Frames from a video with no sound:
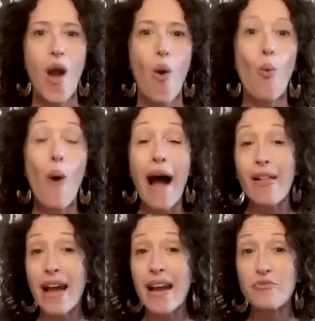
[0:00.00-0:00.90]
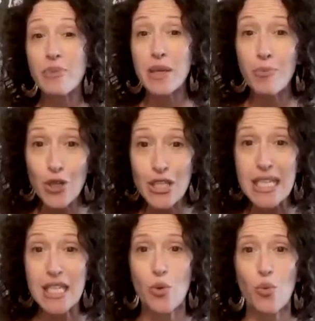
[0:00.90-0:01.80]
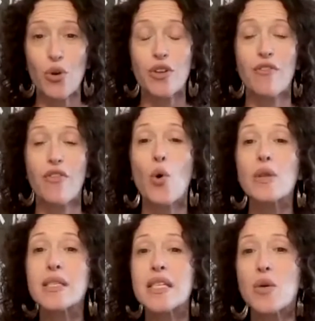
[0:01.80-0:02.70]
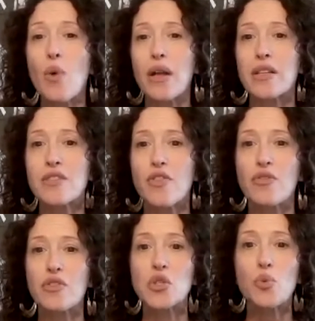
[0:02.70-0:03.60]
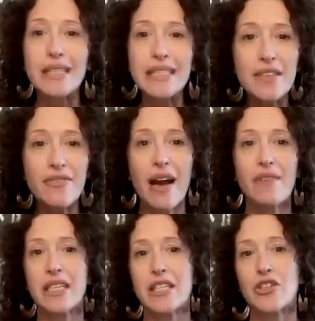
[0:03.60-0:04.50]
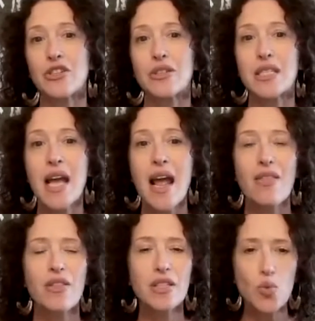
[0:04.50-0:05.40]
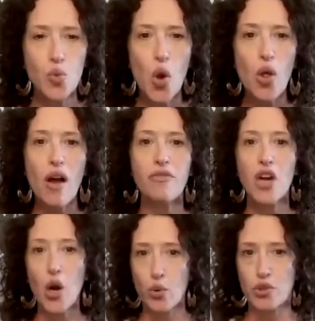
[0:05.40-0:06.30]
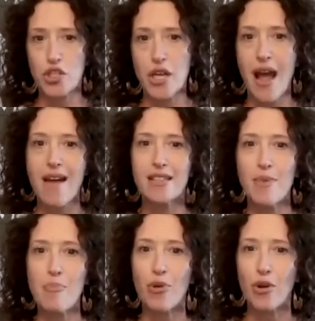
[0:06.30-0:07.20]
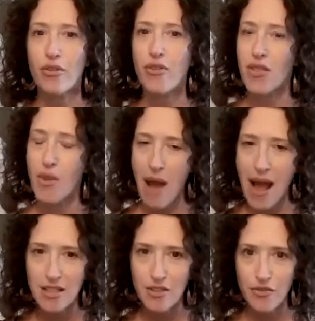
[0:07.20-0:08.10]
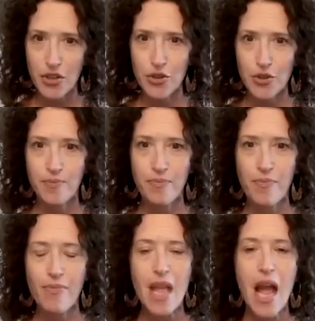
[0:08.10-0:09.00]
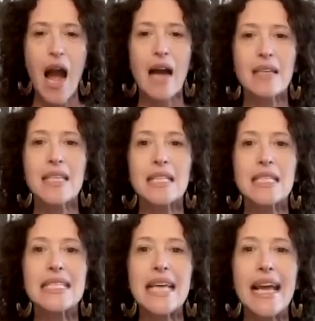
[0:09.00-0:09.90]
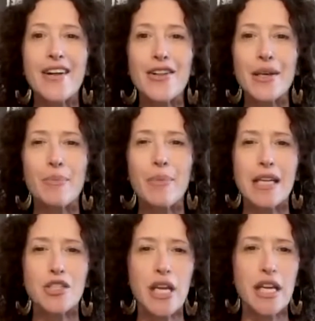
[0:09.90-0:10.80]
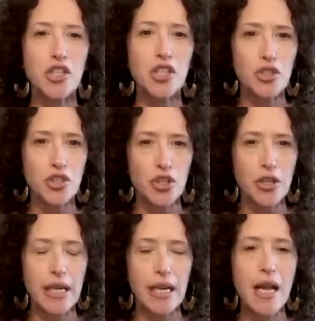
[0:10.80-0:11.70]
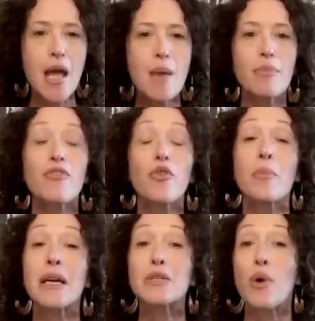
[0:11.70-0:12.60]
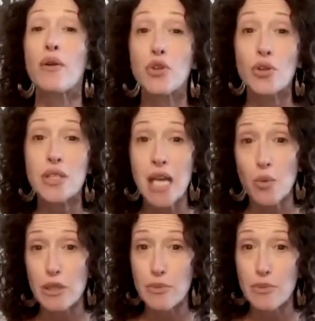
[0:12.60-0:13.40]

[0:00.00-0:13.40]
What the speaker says: While I have been immersed in the world of holistic wellness for over 25 years, this role of coach has been birthed in the past few. I set sail in my educational journey before my 12-year-old son was